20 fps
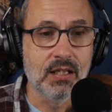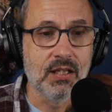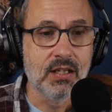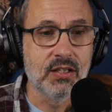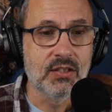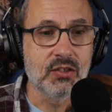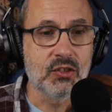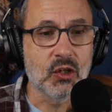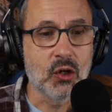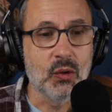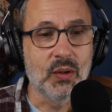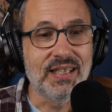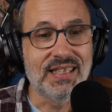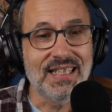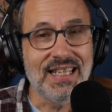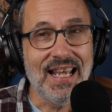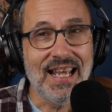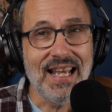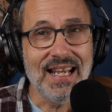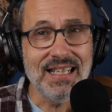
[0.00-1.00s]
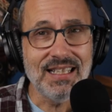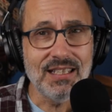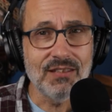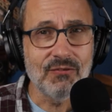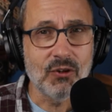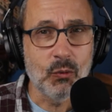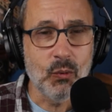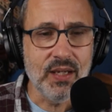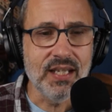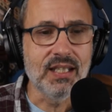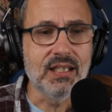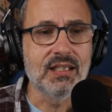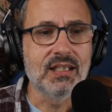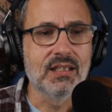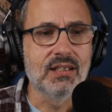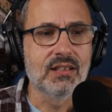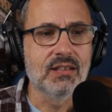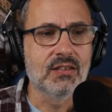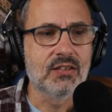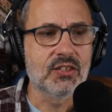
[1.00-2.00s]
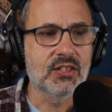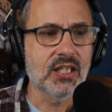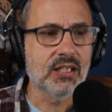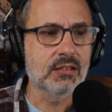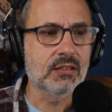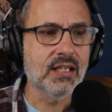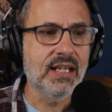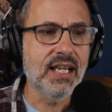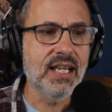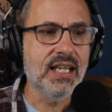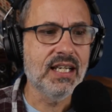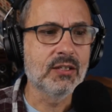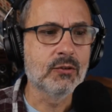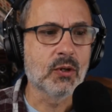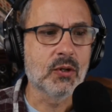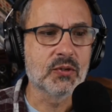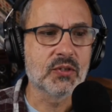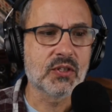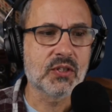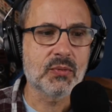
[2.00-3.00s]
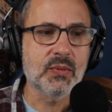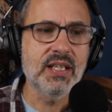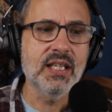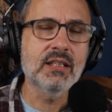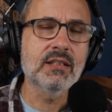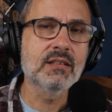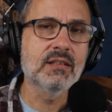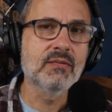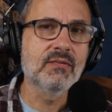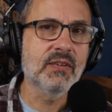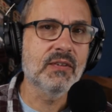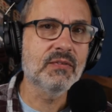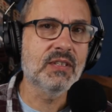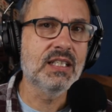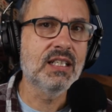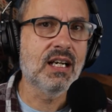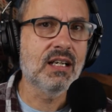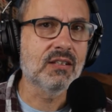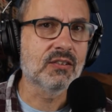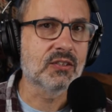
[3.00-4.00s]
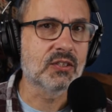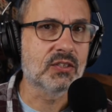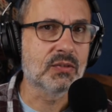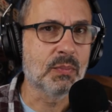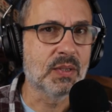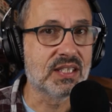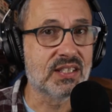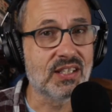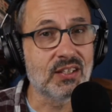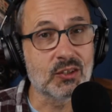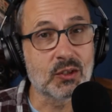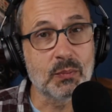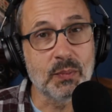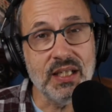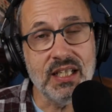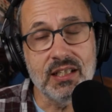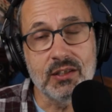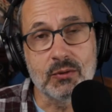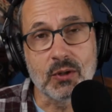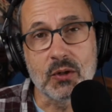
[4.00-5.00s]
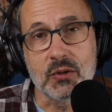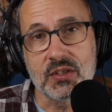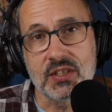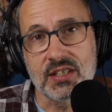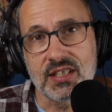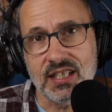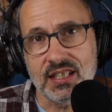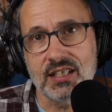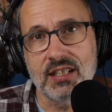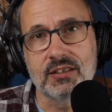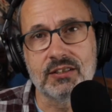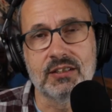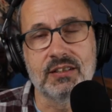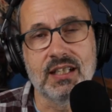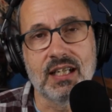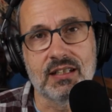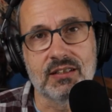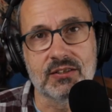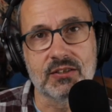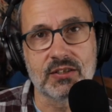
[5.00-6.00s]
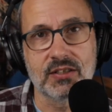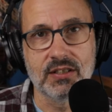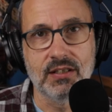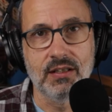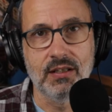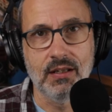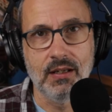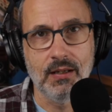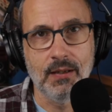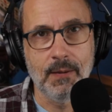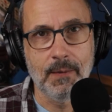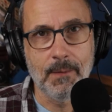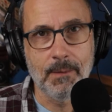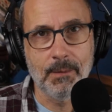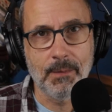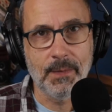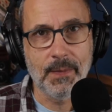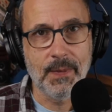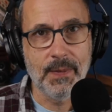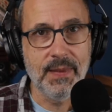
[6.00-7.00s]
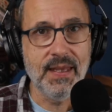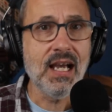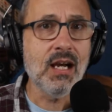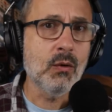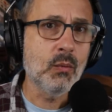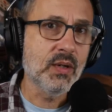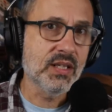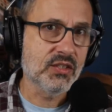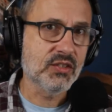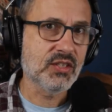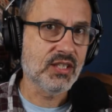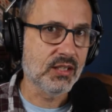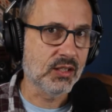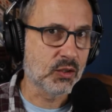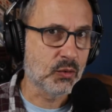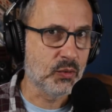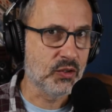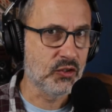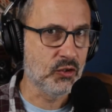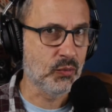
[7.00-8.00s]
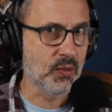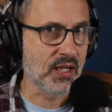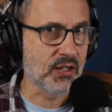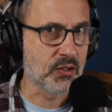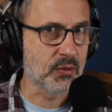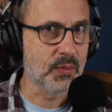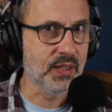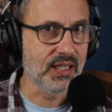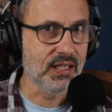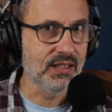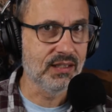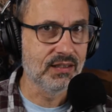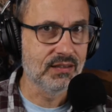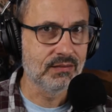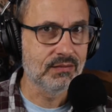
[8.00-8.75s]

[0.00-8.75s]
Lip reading: So at the end of a week, seller A grossed $350, but seller B grossed $600. Now, which seller would you rather be?